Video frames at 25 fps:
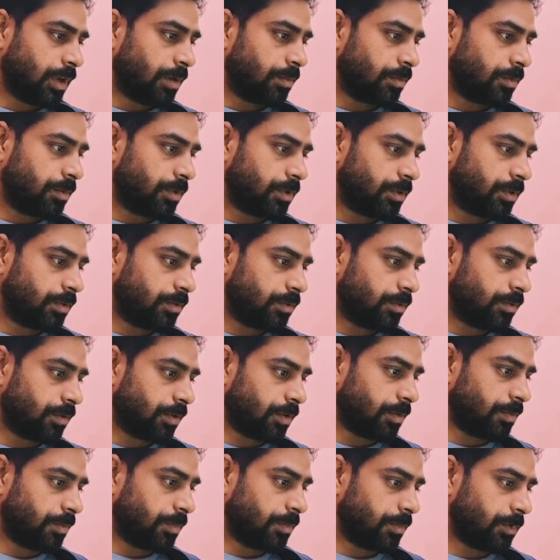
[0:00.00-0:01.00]
I'm going to
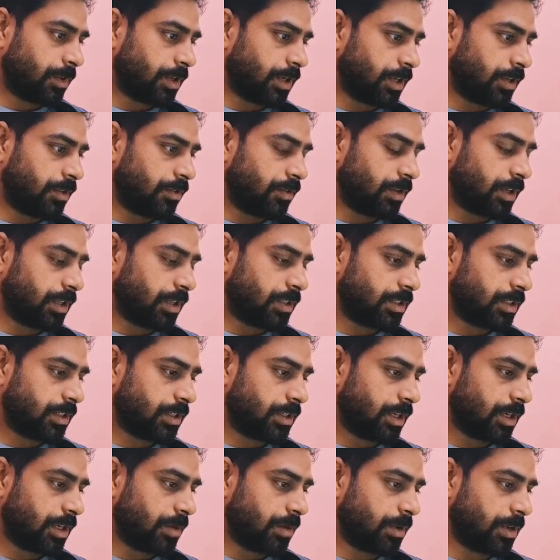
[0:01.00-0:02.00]
drop. Okay, you can
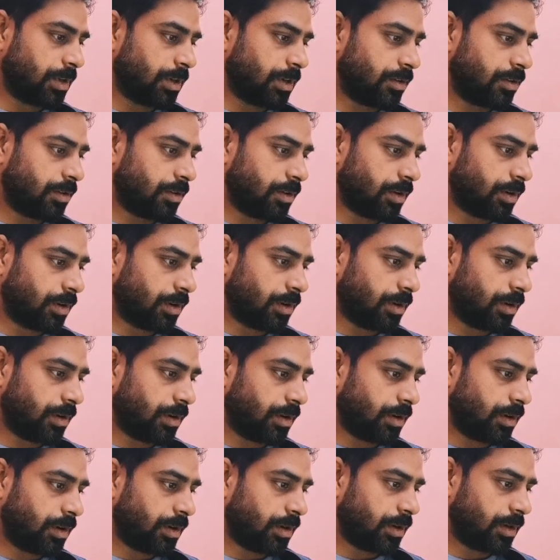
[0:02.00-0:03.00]
see table
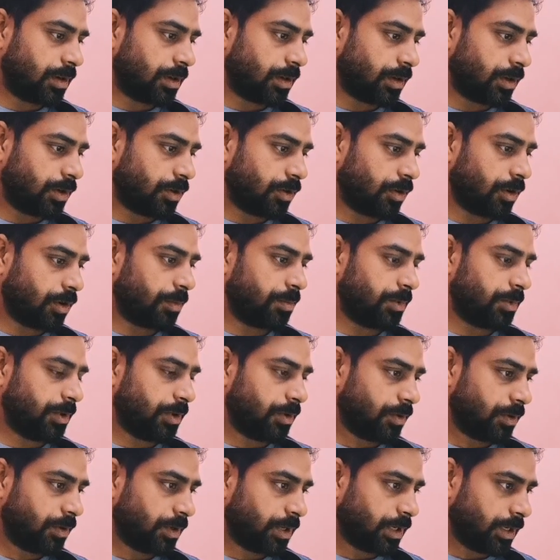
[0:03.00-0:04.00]

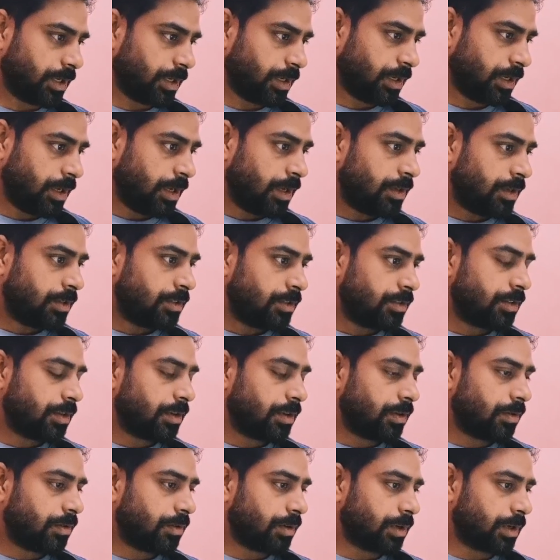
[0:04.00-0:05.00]
dropped. Okay,
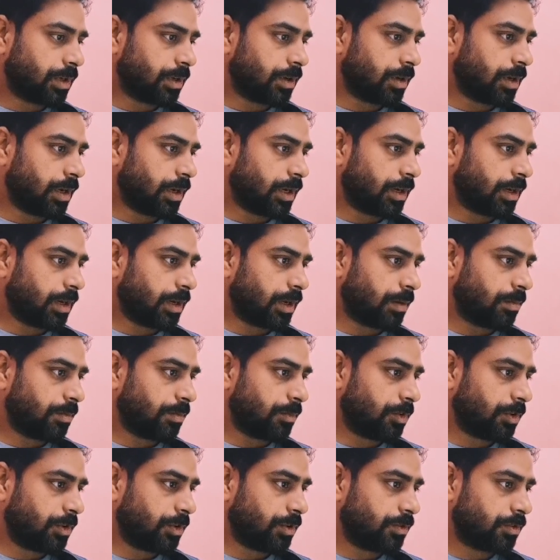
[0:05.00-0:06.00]
okay, and
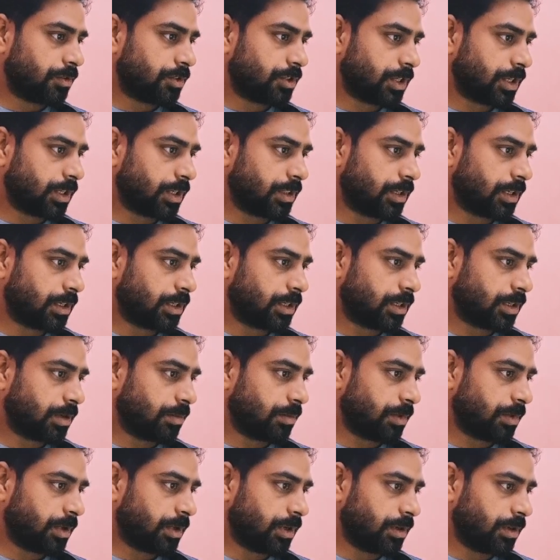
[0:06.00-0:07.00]
I'm going to check that
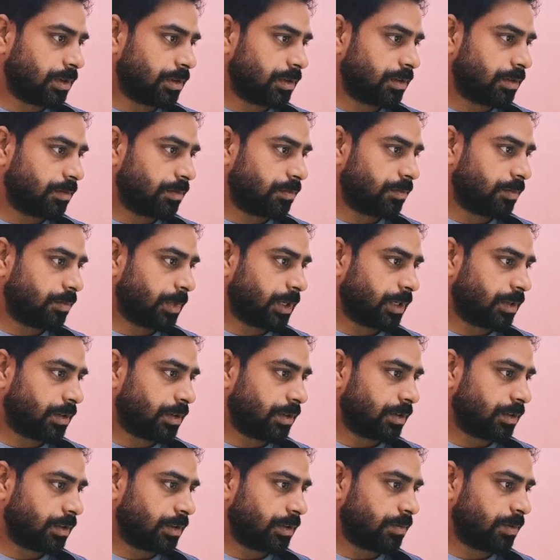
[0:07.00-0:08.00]
table,
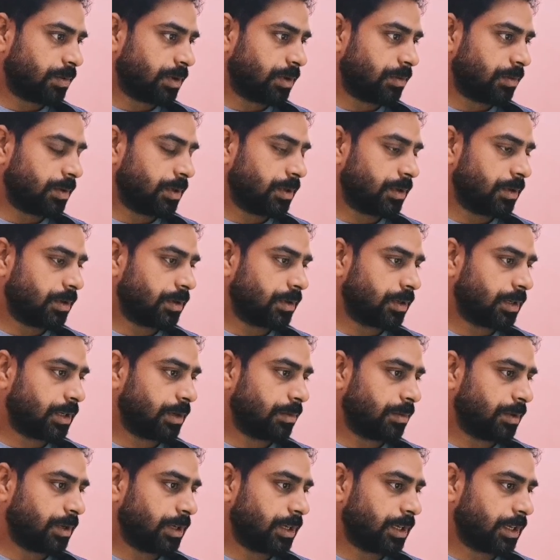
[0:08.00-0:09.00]
but it will be
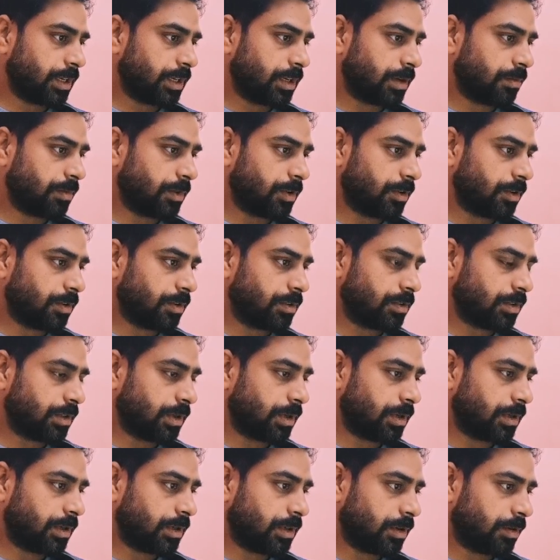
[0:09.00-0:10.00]
giving error because
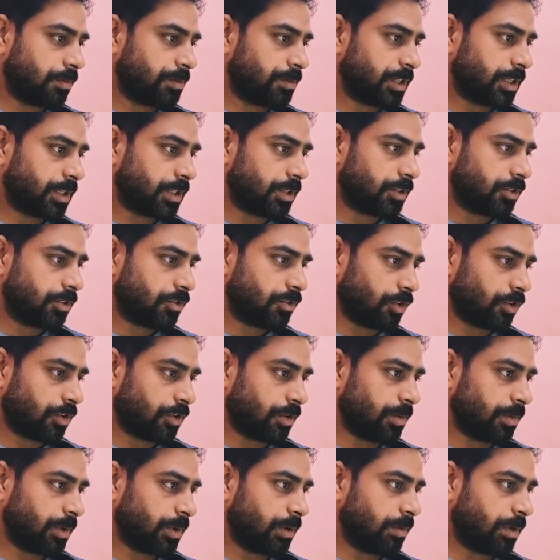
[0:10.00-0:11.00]
the object is
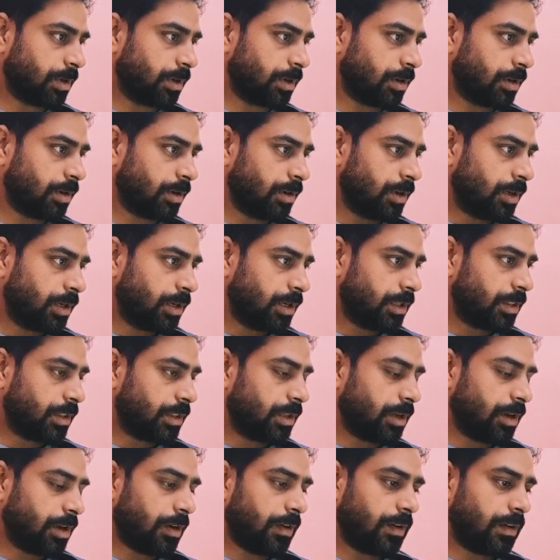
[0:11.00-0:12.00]
not available
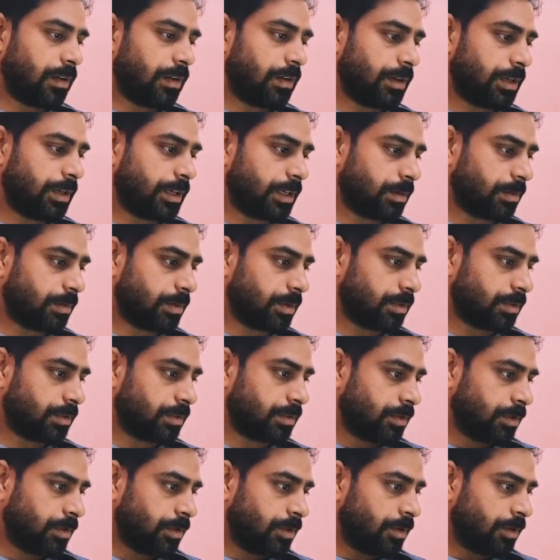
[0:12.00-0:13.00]
in the
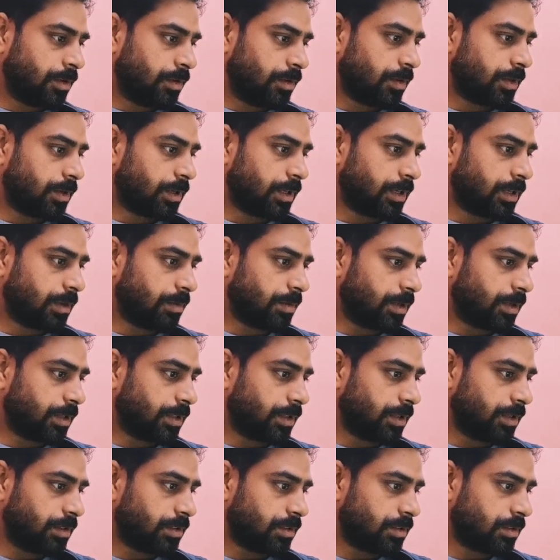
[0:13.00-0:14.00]
database. Okay,
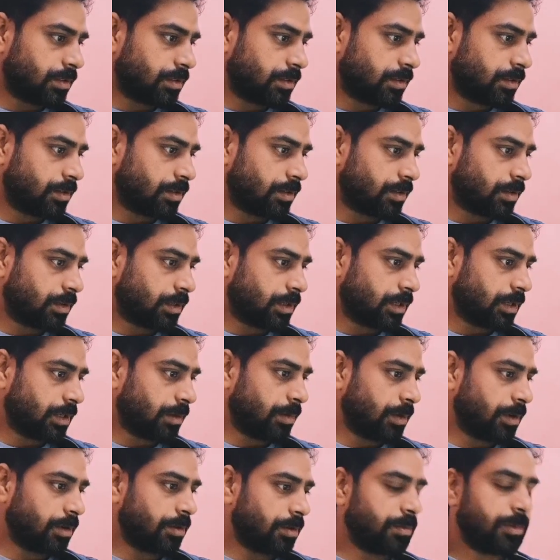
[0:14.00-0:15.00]
giving this
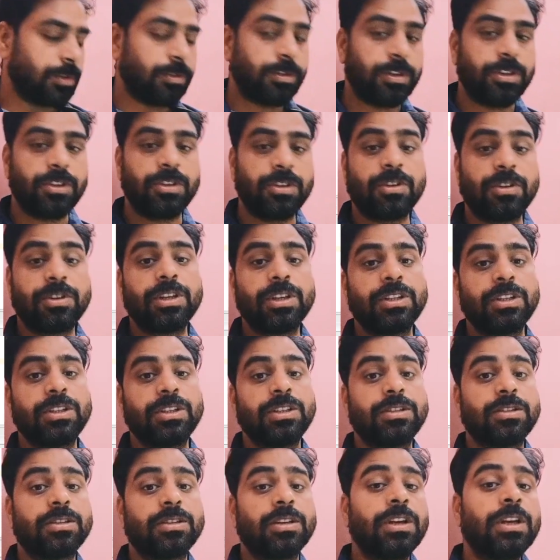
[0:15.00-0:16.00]
table or view does not
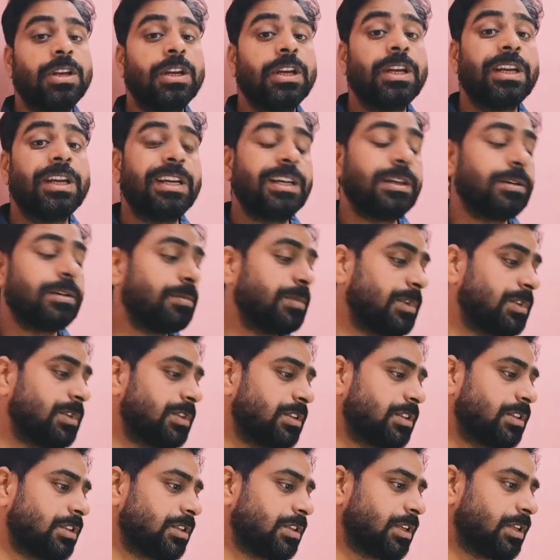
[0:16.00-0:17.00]
exist. It
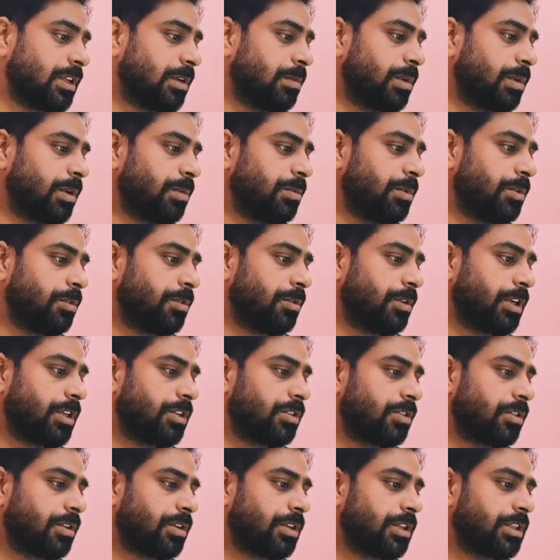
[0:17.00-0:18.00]
means table view
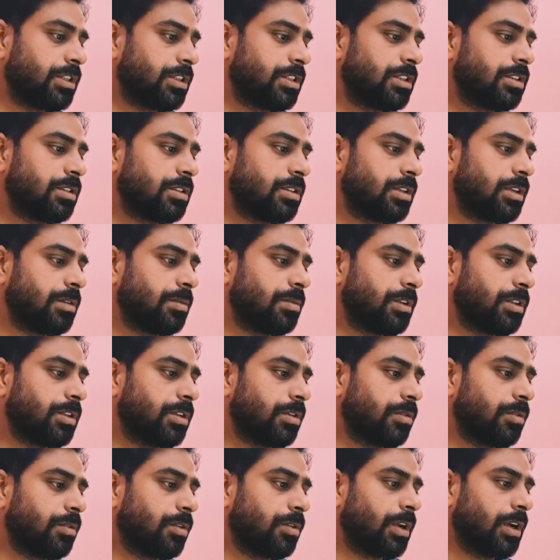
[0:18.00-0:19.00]
does not exist,
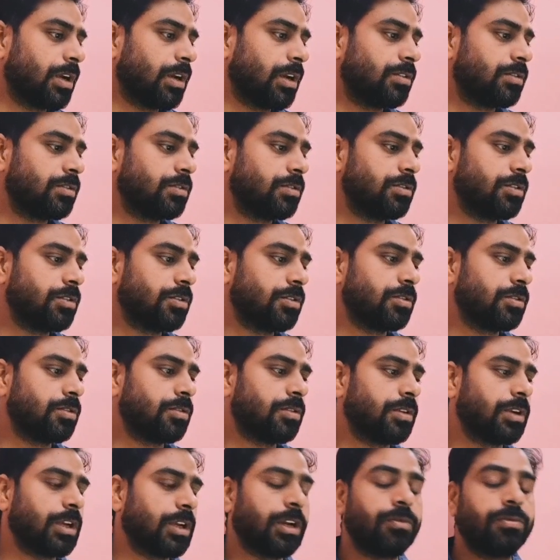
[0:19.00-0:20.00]
giving the aura
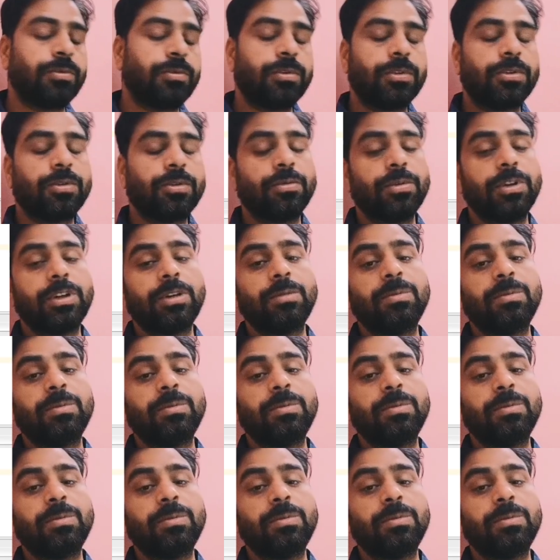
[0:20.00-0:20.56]
00942.